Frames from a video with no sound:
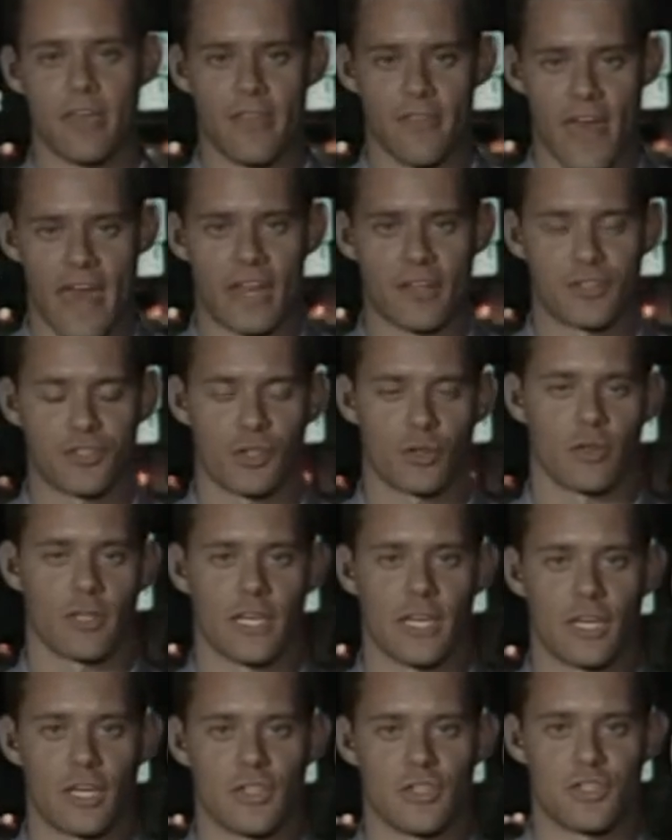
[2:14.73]
That is certainly
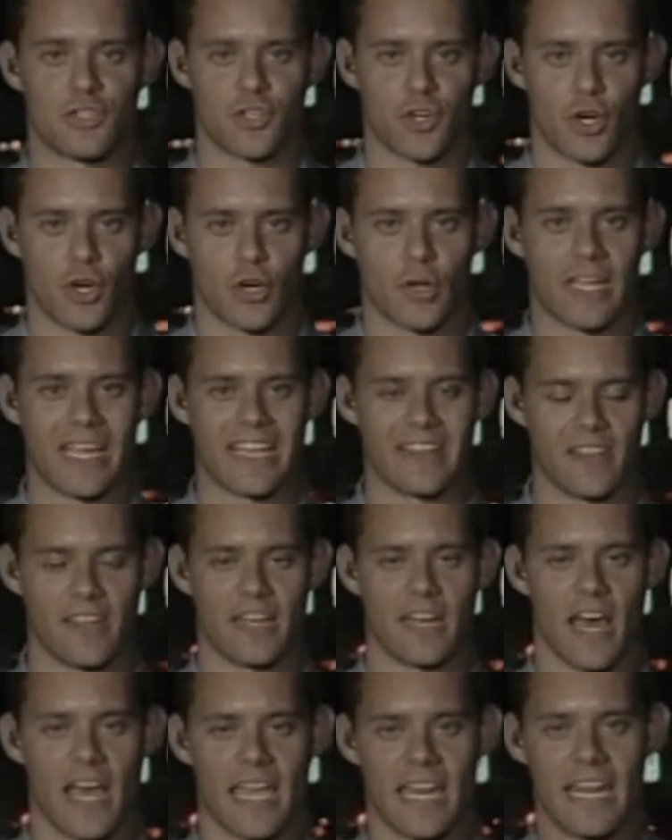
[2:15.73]
a concern in the
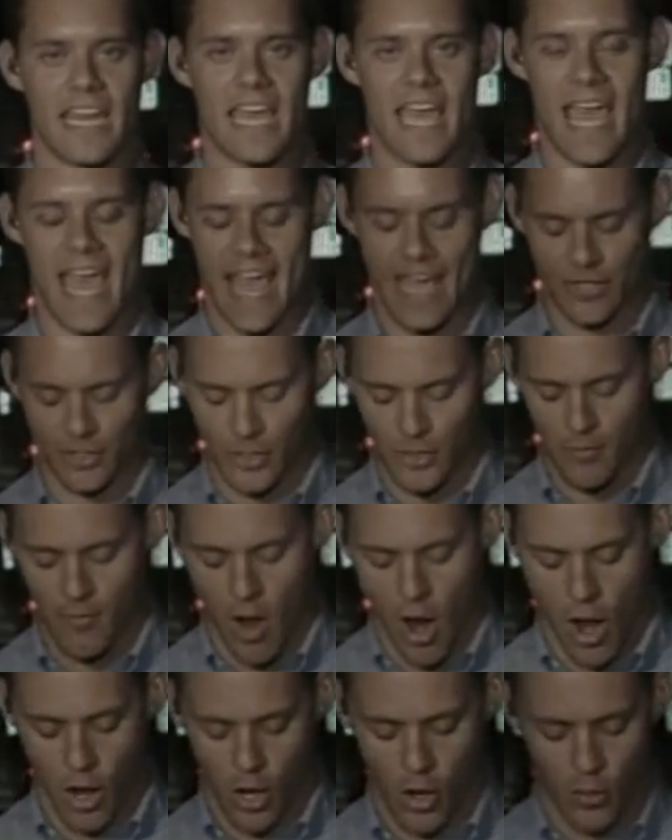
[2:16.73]
night and
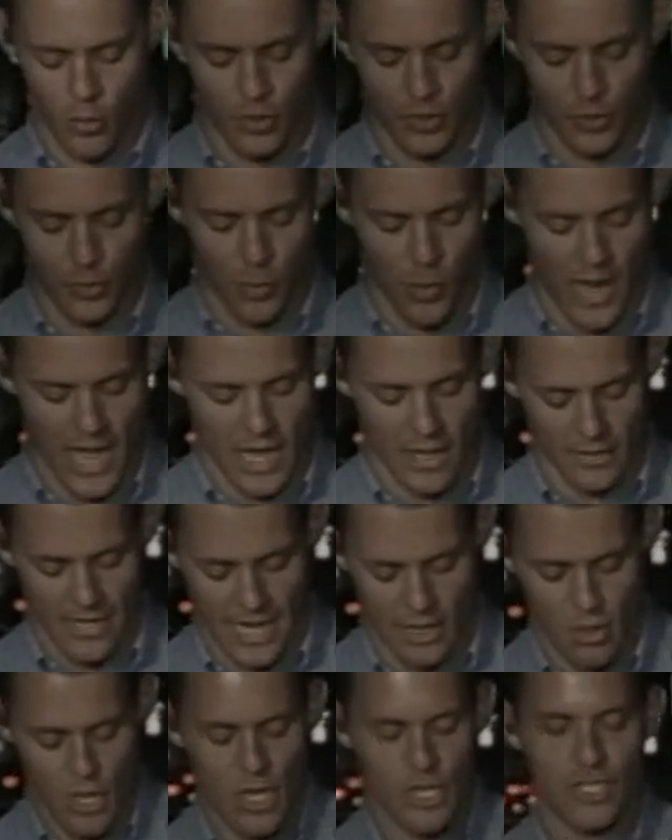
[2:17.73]
tomorrow as well.
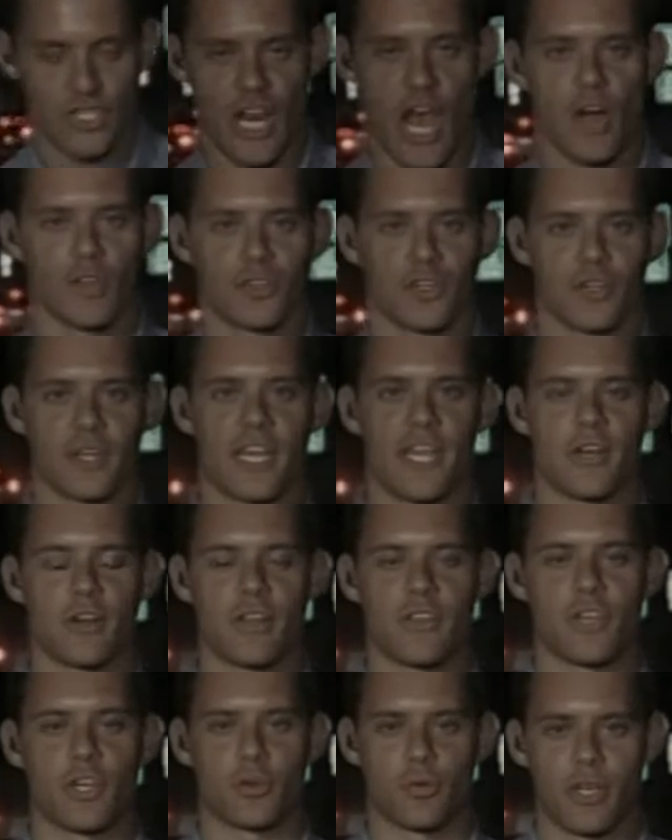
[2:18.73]
Now, shelter here
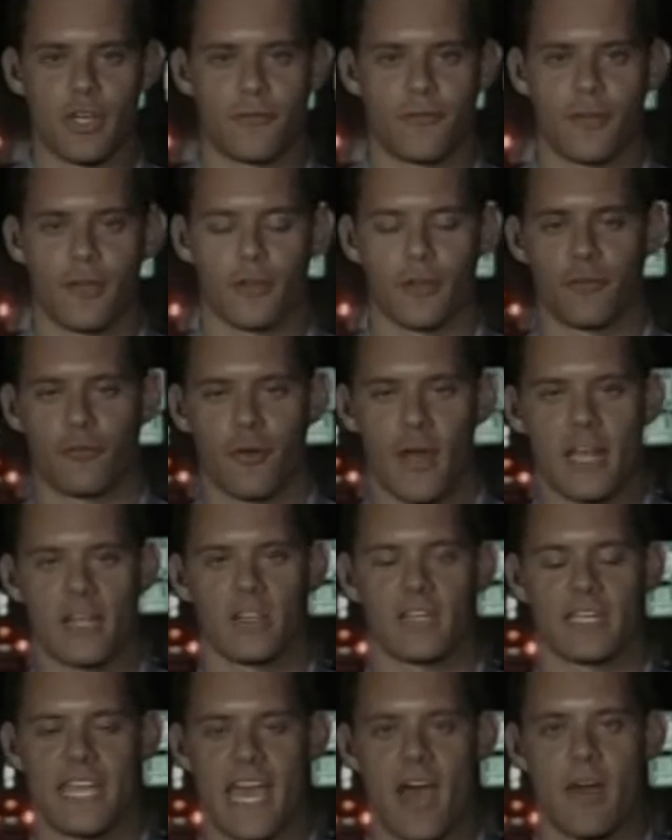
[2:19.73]
in the Greenfield and
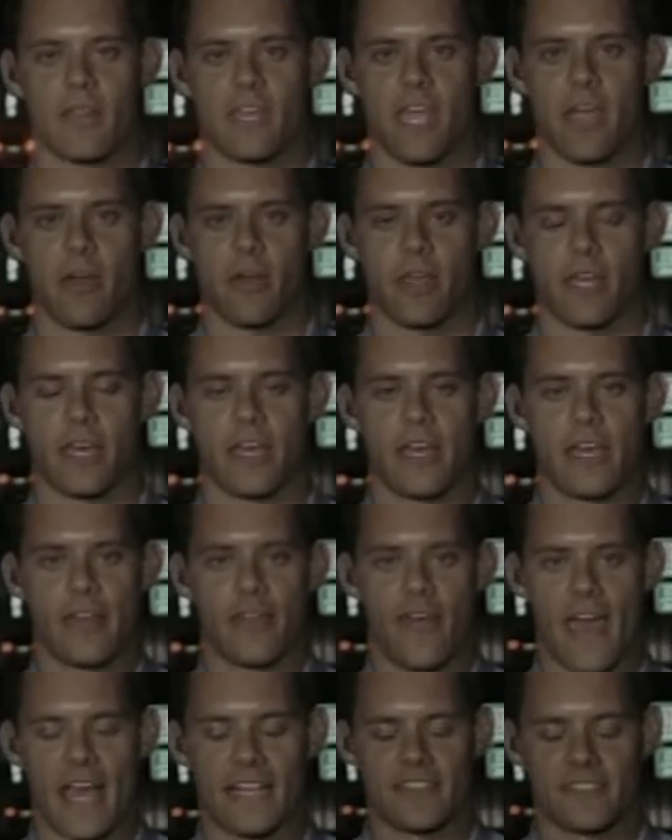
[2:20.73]
Franklin County area,
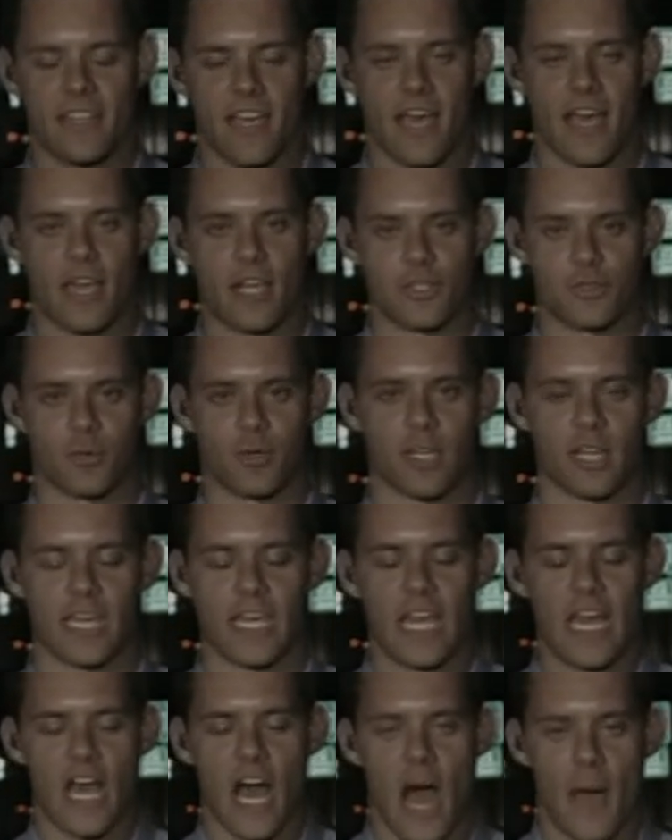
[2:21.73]
that is really
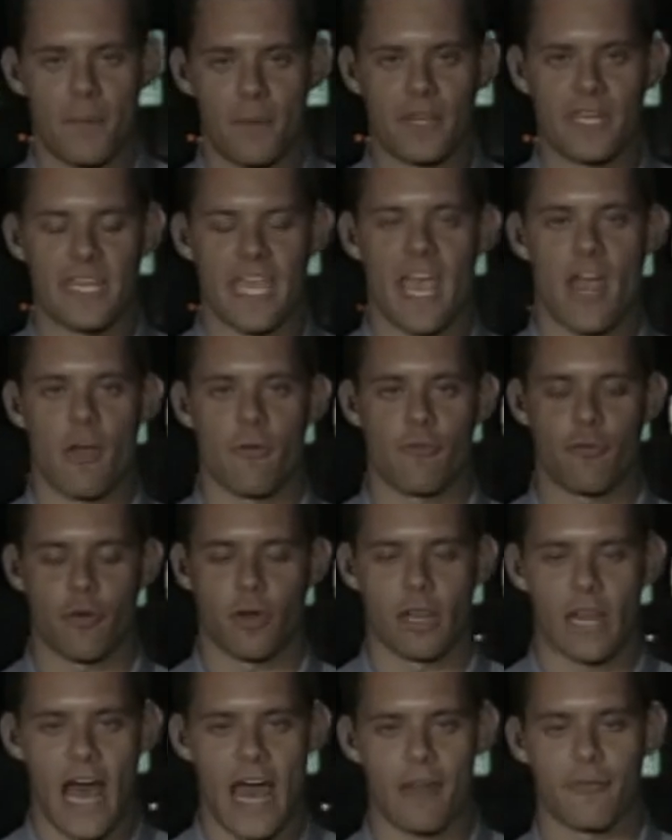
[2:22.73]
up in the air for a
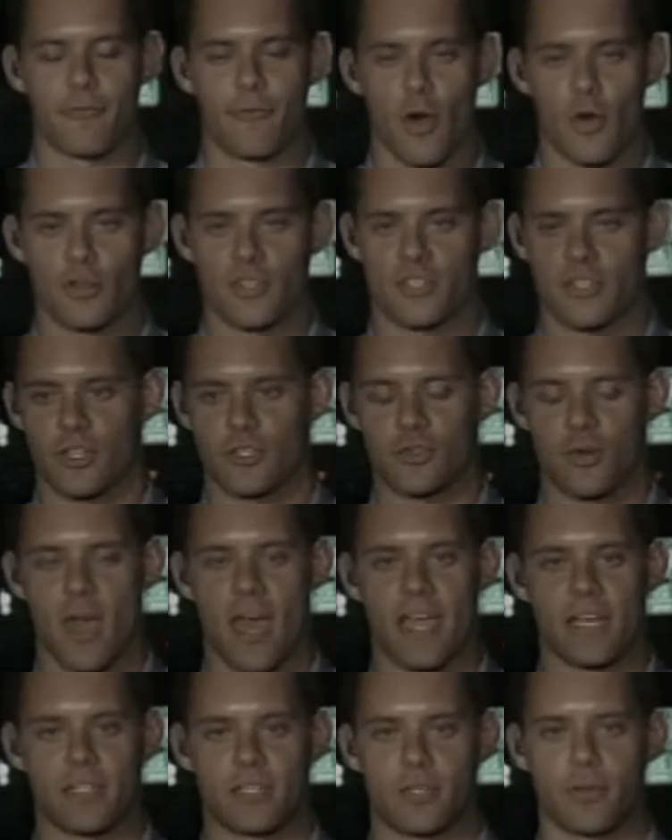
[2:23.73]
lot of folks as they're
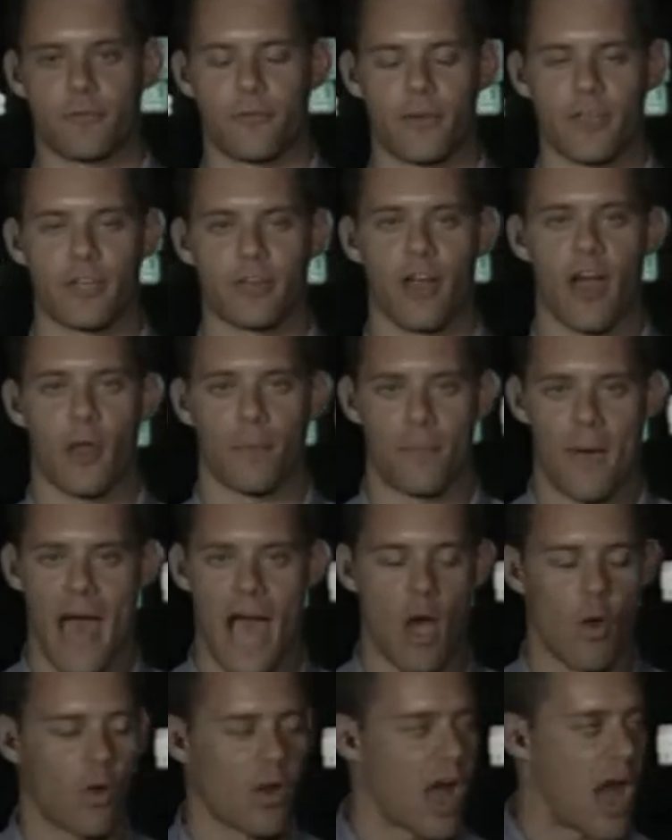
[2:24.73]
trying to figure out
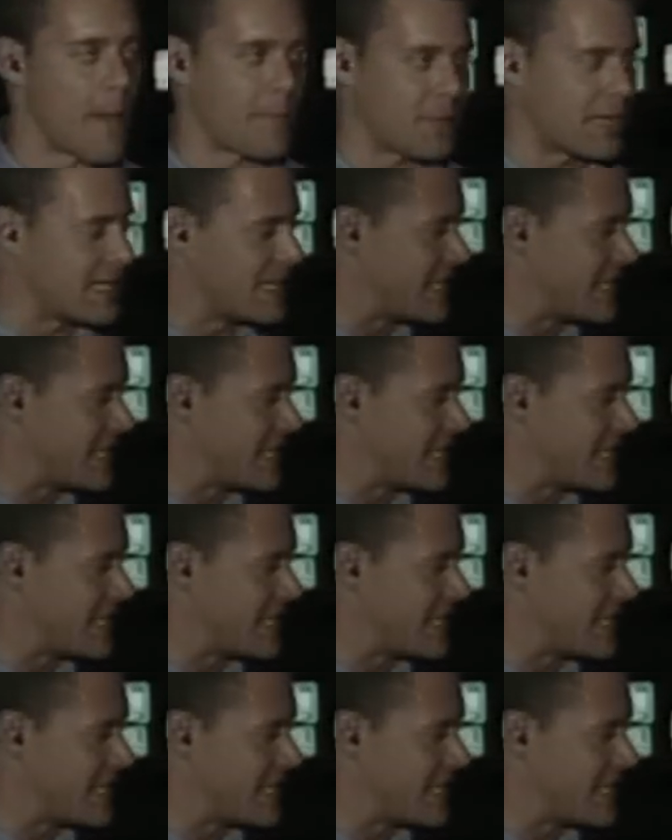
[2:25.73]
power. Up and